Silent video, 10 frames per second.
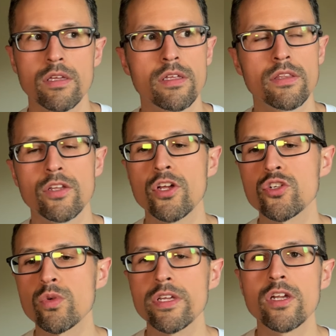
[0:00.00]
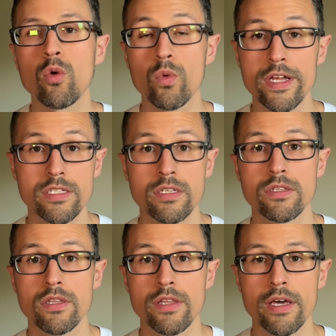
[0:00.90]
there's really no
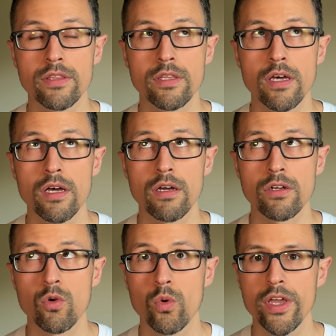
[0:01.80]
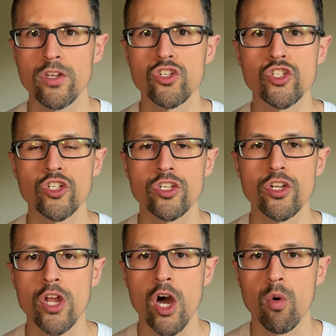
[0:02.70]
reason that the queen should
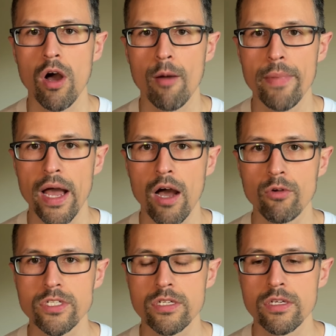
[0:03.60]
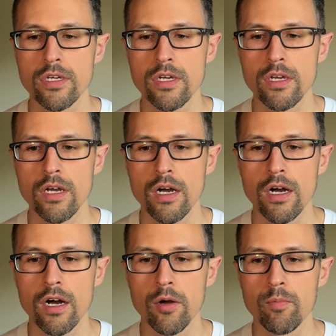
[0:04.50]
know about
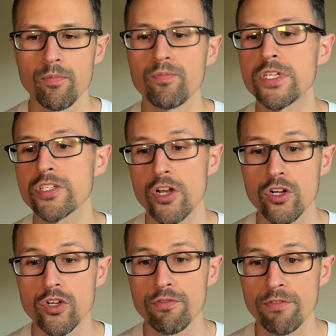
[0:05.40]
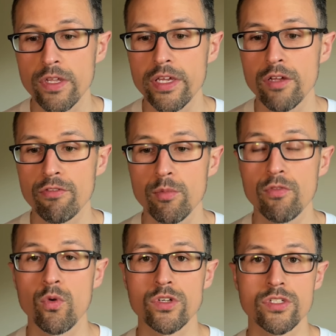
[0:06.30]
this character fleeing from the
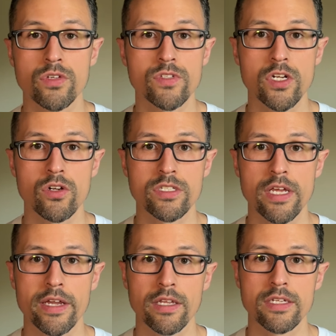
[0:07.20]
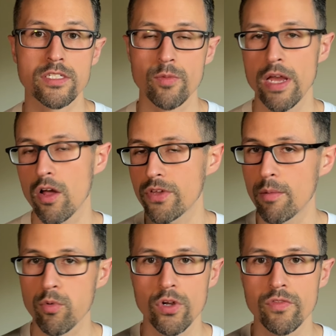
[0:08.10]
forces of Zerzak unless somehow
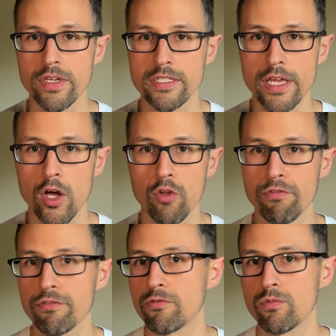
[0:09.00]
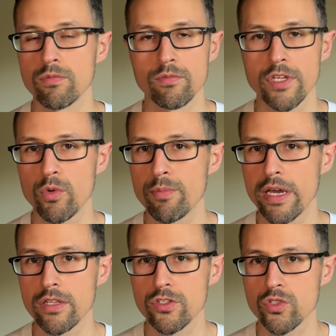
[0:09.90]
that previous elf that we
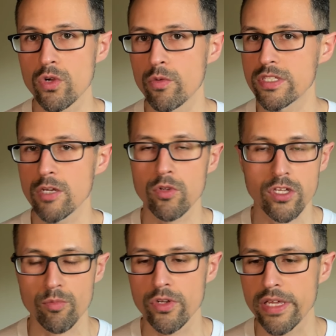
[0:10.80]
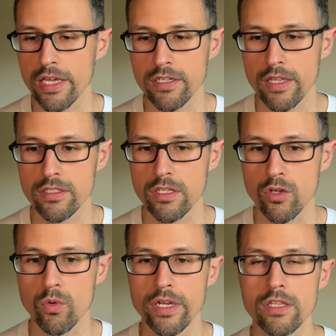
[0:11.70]
met in the story was able to communicate that to the
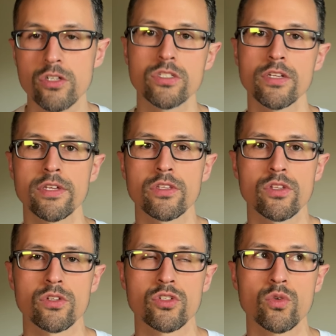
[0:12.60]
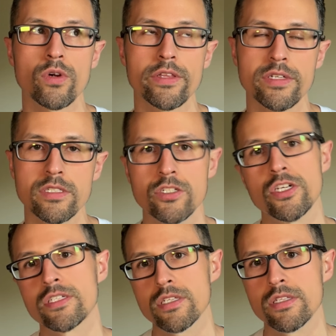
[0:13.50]
queen. And there's nothing in the story that
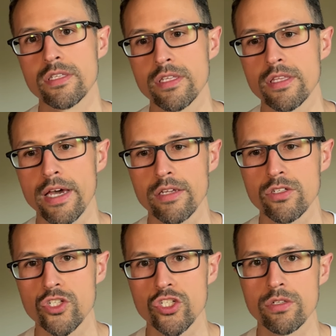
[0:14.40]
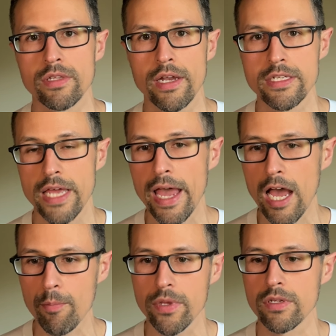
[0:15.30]
suggested that has
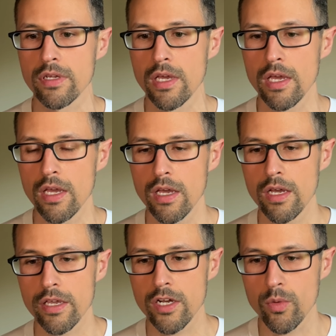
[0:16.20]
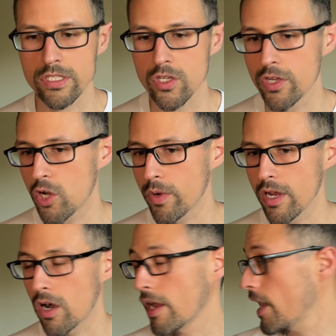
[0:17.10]
happened, and so here we
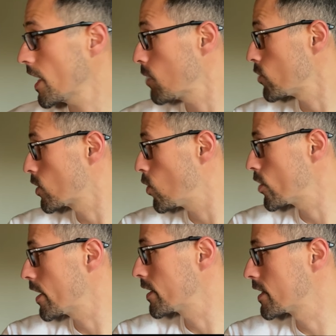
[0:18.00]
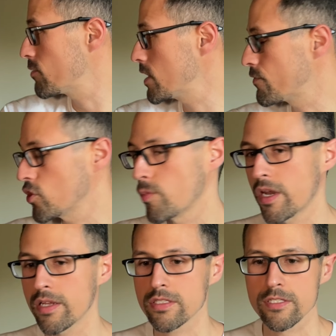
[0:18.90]
are. "Hey, I'm recording. Give me a few
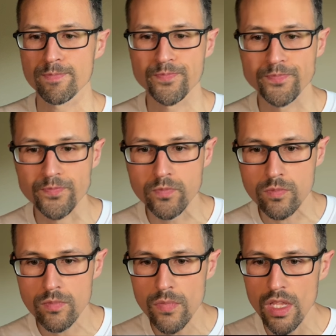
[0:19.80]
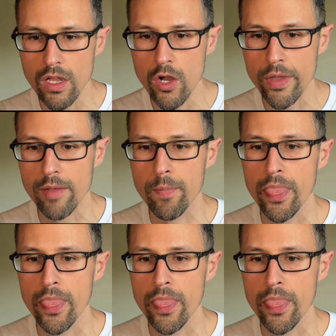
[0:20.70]
minutes." Okay.